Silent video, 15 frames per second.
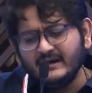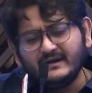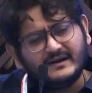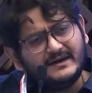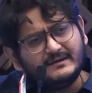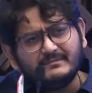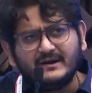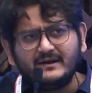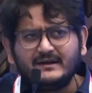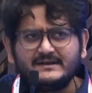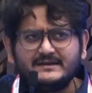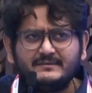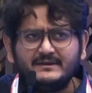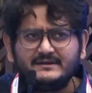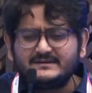Treatment
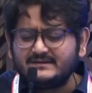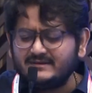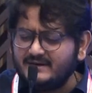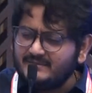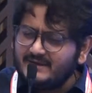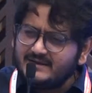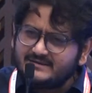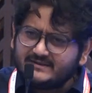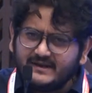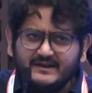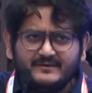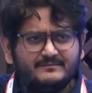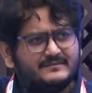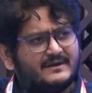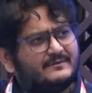regimens remain same